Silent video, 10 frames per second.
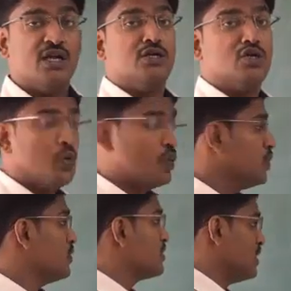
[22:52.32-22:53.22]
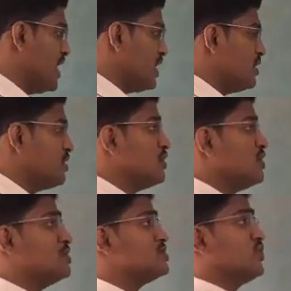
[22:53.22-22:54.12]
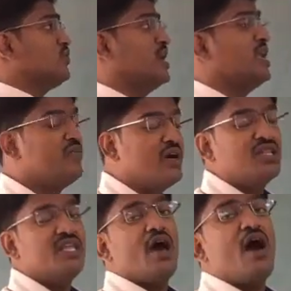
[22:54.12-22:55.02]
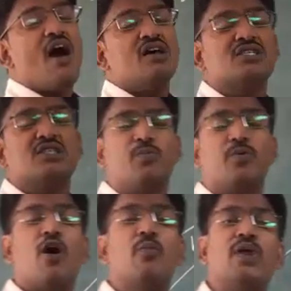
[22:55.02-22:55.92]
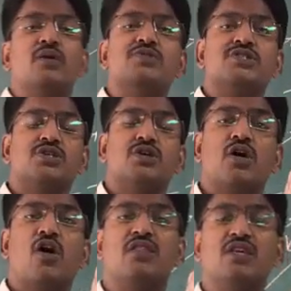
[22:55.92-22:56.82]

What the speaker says: 2. Clear? So whenever they ask the problems on the